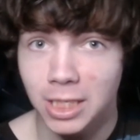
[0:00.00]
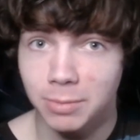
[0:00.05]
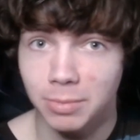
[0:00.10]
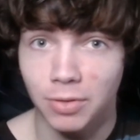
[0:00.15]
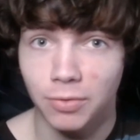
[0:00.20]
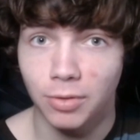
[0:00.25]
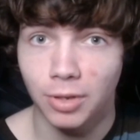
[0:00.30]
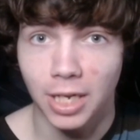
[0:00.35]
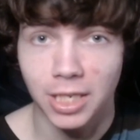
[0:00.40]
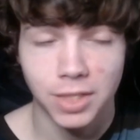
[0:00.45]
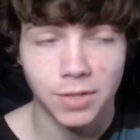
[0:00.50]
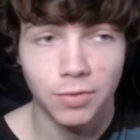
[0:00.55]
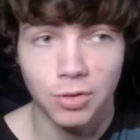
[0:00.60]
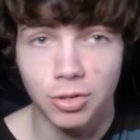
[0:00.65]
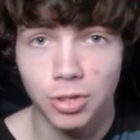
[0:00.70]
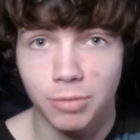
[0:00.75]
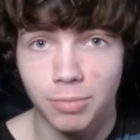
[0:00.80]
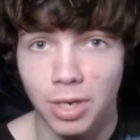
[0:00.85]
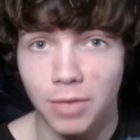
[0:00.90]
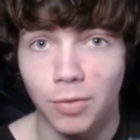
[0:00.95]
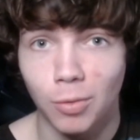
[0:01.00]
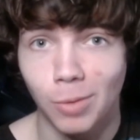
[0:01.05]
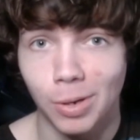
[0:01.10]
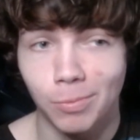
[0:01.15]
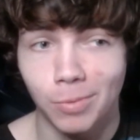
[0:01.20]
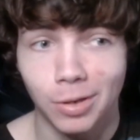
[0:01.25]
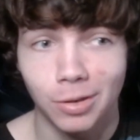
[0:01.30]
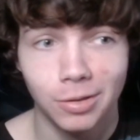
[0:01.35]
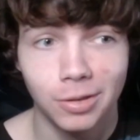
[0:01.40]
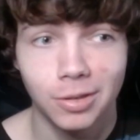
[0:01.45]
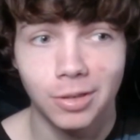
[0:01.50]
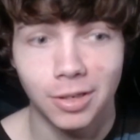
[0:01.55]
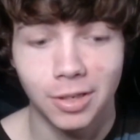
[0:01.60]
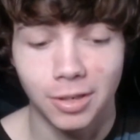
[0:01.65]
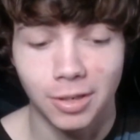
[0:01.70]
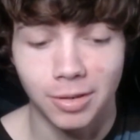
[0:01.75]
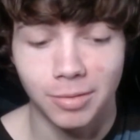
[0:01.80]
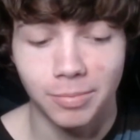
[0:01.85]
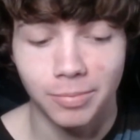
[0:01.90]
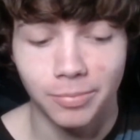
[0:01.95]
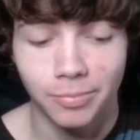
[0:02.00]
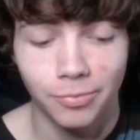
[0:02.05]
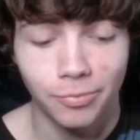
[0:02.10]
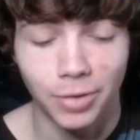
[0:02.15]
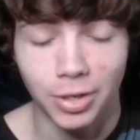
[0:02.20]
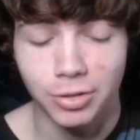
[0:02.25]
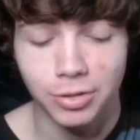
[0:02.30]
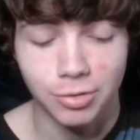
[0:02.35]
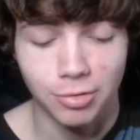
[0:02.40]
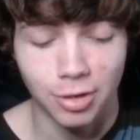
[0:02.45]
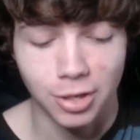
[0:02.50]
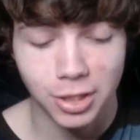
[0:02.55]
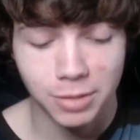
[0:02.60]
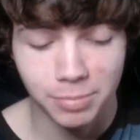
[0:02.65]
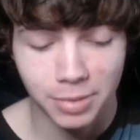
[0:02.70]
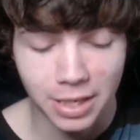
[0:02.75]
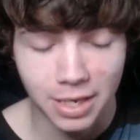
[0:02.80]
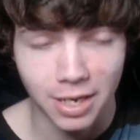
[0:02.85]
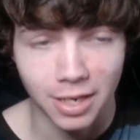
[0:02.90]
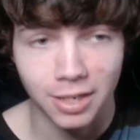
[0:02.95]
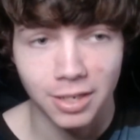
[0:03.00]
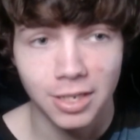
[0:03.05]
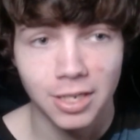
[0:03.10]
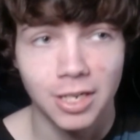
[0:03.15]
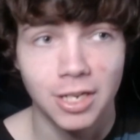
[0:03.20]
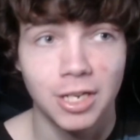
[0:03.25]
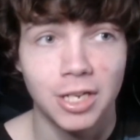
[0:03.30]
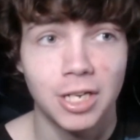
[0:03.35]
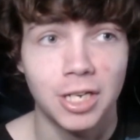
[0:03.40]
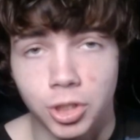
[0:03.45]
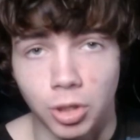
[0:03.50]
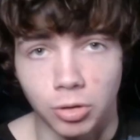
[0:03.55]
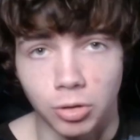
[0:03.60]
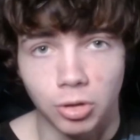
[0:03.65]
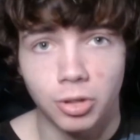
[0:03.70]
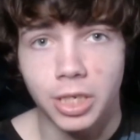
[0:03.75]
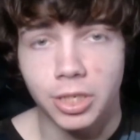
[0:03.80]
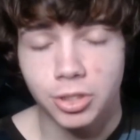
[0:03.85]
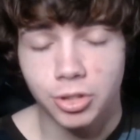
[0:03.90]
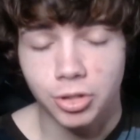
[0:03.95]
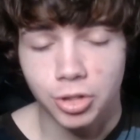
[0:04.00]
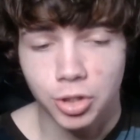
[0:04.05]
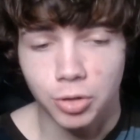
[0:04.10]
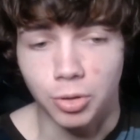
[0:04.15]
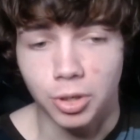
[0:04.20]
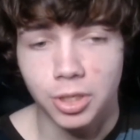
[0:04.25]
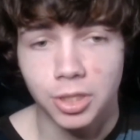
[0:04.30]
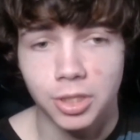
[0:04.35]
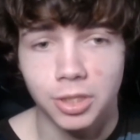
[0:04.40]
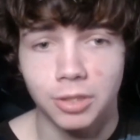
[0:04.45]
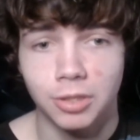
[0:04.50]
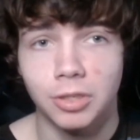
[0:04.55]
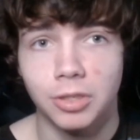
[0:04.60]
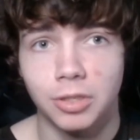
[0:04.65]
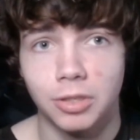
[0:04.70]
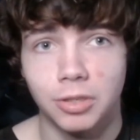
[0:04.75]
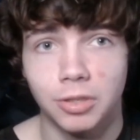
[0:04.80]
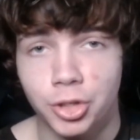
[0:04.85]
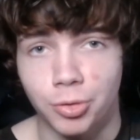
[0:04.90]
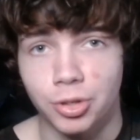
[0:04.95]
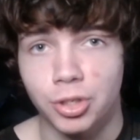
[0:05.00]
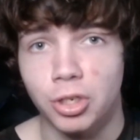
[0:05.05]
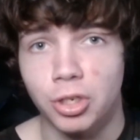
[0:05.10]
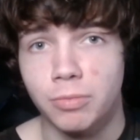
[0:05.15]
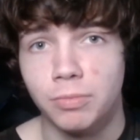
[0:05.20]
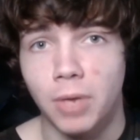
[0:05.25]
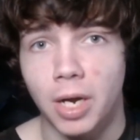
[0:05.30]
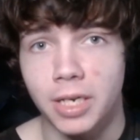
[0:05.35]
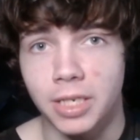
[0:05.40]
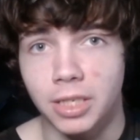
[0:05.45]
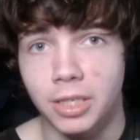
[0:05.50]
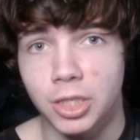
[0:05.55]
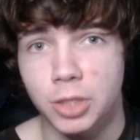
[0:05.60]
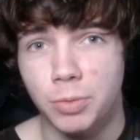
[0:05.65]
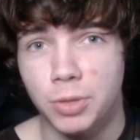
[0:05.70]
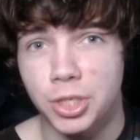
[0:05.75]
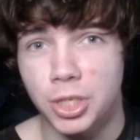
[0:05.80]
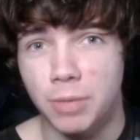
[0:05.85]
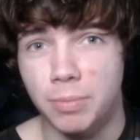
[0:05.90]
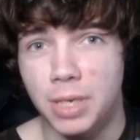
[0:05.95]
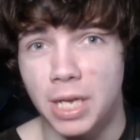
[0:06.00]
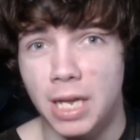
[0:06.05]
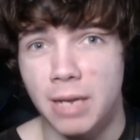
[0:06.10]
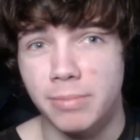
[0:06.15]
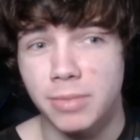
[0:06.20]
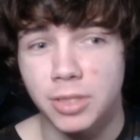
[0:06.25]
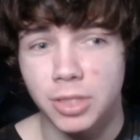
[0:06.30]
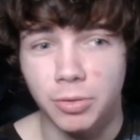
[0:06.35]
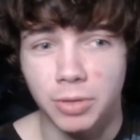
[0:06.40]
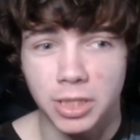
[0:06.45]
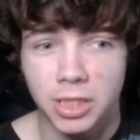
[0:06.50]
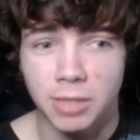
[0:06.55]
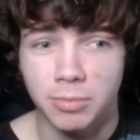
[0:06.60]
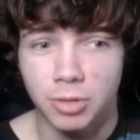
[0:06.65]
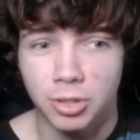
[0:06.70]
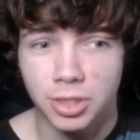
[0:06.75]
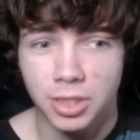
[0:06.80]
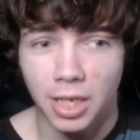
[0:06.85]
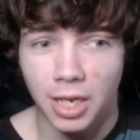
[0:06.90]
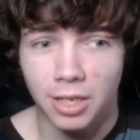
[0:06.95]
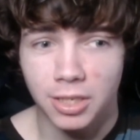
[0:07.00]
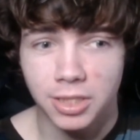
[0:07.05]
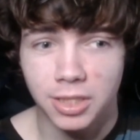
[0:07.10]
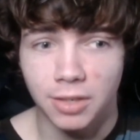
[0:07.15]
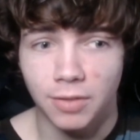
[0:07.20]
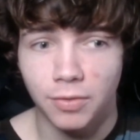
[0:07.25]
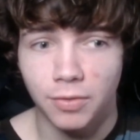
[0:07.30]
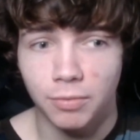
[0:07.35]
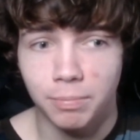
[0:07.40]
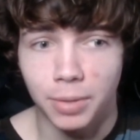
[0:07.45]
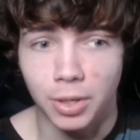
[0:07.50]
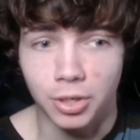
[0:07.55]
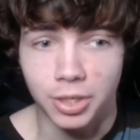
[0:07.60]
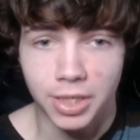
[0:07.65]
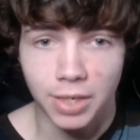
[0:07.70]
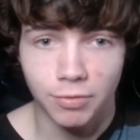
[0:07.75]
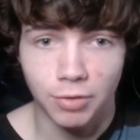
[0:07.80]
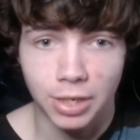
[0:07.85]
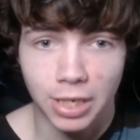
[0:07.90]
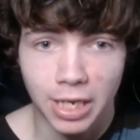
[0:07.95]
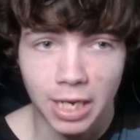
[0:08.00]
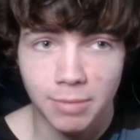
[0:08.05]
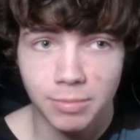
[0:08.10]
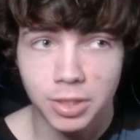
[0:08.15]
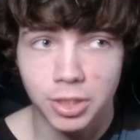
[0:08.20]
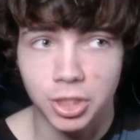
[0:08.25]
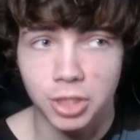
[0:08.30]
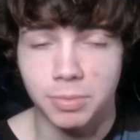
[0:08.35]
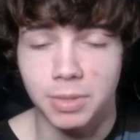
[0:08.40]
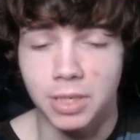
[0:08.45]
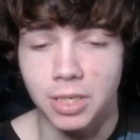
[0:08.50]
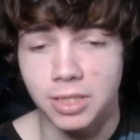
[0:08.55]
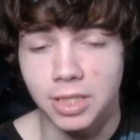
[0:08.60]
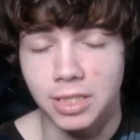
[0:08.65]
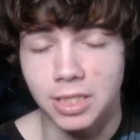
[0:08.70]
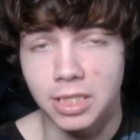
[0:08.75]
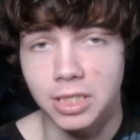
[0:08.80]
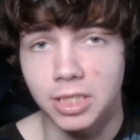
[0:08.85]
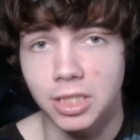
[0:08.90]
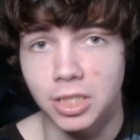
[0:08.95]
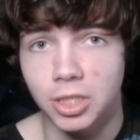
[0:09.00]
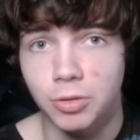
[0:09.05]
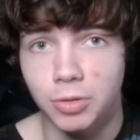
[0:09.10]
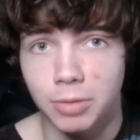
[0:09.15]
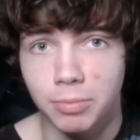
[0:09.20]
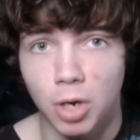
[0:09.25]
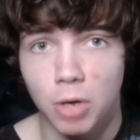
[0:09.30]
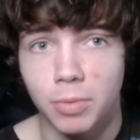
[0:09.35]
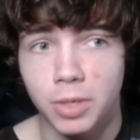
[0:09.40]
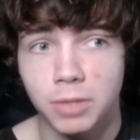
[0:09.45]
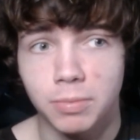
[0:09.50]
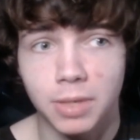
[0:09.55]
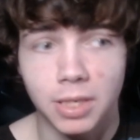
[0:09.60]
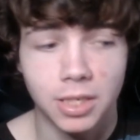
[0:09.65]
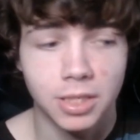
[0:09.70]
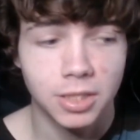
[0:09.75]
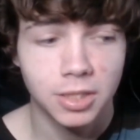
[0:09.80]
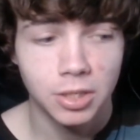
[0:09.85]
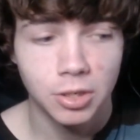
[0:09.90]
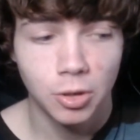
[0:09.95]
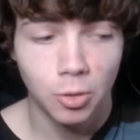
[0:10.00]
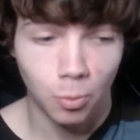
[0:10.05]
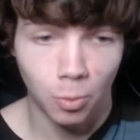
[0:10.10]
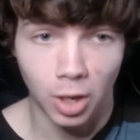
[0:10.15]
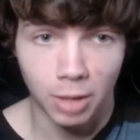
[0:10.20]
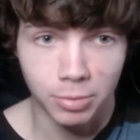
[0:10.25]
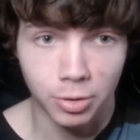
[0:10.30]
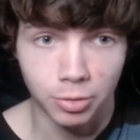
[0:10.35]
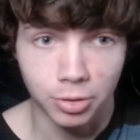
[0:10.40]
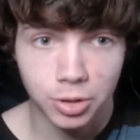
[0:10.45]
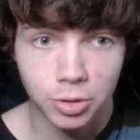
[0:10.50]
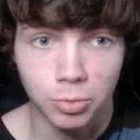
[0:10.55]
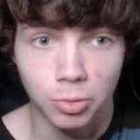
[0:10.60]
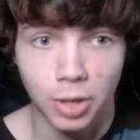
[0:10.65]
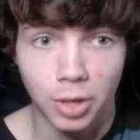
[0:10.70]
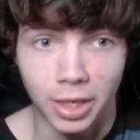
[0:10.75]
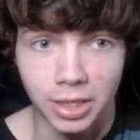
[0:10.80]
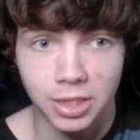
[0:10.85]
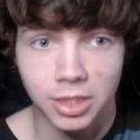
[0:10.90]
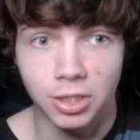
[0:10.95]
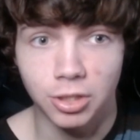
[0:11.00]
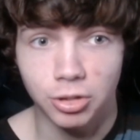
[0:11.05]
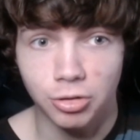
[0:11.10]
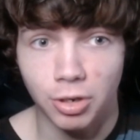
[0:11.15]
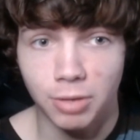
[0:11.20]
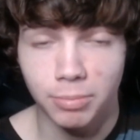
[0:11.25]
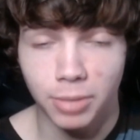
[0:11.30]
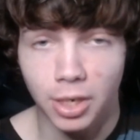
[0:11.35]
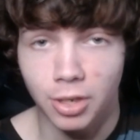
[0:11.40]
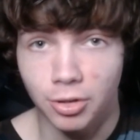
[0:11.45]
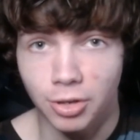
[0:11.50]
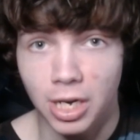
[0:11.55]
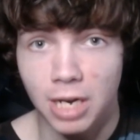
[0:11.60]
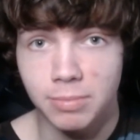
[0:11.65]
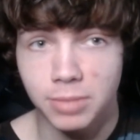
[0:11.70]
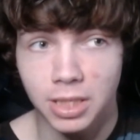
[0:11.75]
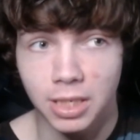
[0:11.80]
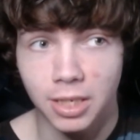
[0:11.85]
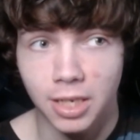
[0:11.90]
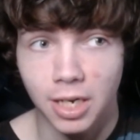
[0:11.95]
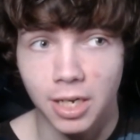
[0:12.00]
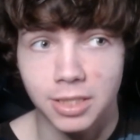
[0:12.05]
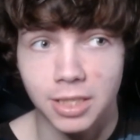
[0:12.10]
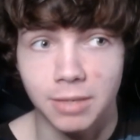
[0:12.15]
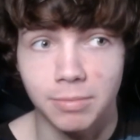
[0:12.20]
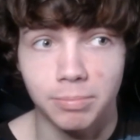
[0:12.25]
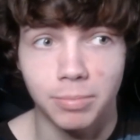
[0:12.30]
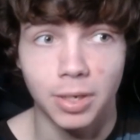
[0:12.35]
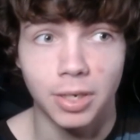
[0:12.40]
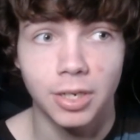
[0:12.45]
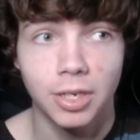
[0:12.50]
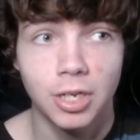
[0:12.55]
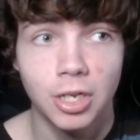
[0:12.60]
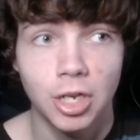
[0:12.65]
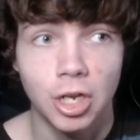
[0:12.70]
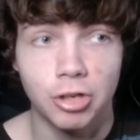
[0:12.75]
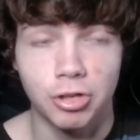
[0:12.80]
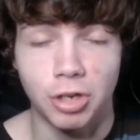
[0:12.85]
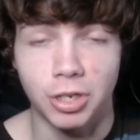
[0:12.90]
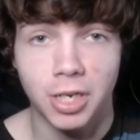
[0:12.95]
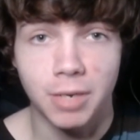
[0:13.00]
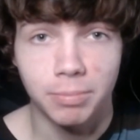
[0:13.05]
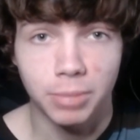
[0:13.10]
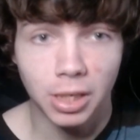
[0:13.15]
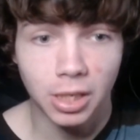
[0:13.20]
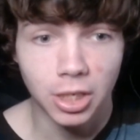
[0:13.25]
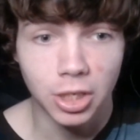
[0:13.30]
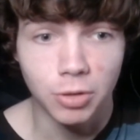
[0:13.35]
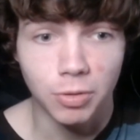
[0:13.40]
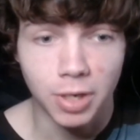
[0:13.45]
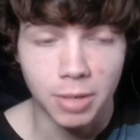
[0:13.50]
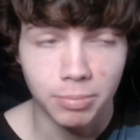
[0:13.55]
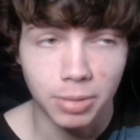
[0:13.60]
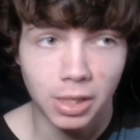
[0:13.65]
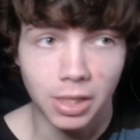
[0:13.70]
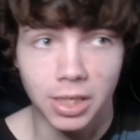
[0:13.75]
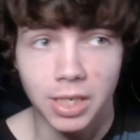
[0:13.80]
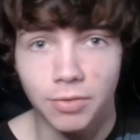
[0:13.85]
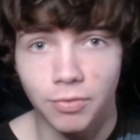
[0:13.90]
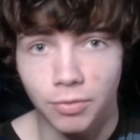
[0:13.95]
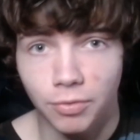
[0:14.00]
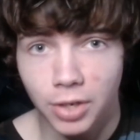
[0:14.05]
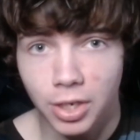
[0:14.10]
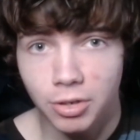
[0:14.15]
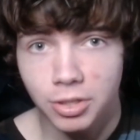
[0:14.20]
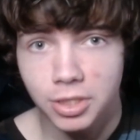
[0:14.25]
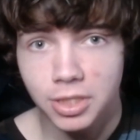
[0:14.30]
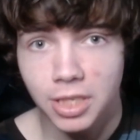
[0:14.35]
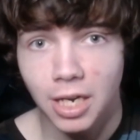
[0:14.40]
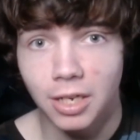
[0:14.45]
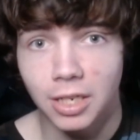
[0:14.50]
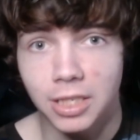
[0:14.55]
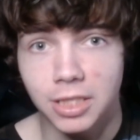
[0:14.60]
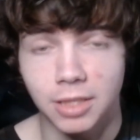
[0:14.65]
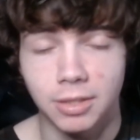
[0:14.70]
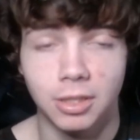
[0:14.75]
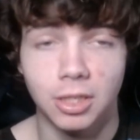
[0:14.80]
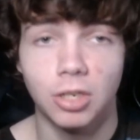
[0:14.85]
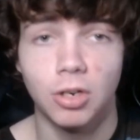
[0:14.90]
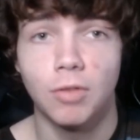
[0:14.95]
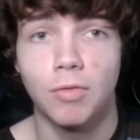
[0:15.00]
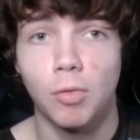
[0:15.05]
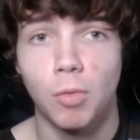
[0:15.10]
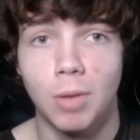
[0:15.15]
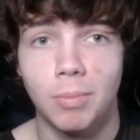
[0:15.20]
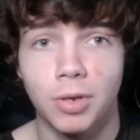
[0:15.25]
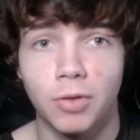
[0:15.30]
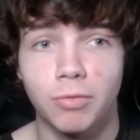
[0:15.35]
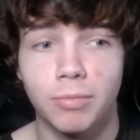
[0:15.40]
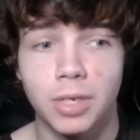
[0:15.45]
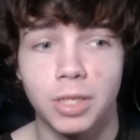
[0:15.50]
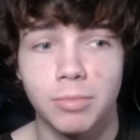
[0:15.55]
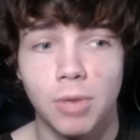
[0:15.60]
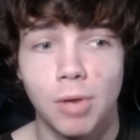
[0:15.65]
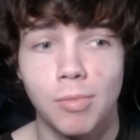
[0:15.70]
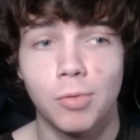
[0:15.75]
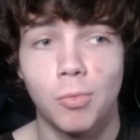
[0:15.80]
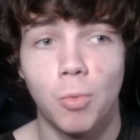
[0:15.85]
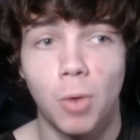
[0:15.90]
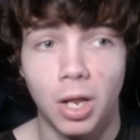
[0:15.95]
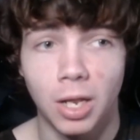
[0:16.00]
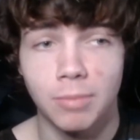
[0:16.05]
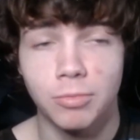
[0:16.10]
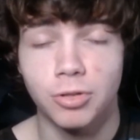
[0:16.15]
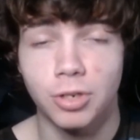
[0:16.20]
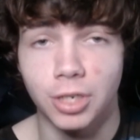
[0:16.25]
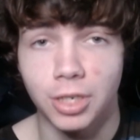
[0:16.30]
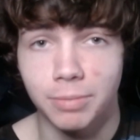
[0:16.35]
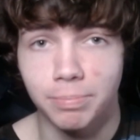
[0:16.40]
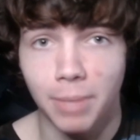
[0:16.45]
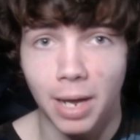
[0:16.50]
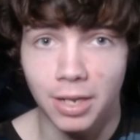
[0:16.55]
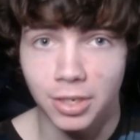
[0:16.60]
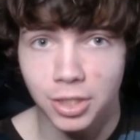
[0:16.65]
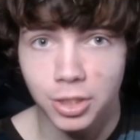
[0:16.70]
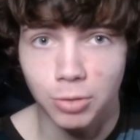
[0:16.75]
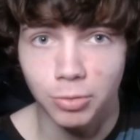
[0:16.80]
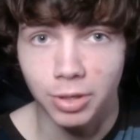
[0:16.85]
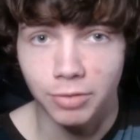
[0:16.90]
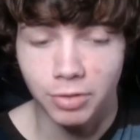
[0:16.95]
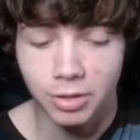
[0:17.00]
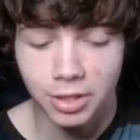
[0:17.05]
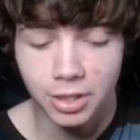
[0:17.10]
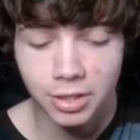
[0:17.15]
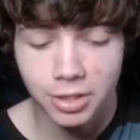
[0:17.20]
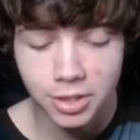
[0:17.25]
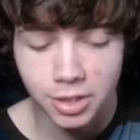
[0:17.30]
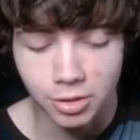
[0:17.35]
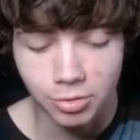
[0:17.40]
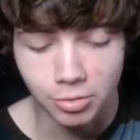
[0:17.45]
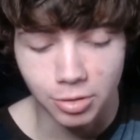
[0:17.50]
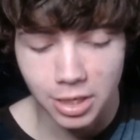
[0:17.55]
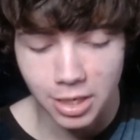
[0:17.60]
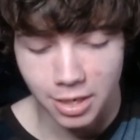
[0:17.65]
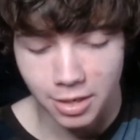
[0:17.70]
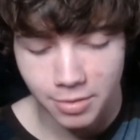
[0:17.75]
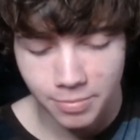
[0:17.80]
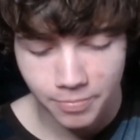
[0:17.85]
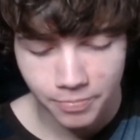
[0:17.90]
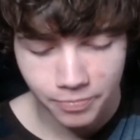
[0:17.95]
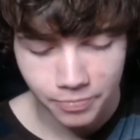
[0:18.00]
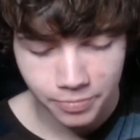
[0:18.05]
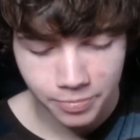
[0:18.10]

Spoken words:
Ask future me if it went well. Fingers crossed. But yeah, so long answer short. Short term, ideally switching up games, doing similar style stuff, but on different games, just because that's easy to do in the moment, because while I'm doing school, I can still try and play other games and get content, but trying to completely do a completely different video style is a little overwhelming for me at the moment while I'm trying to balance school and everything, so yeah.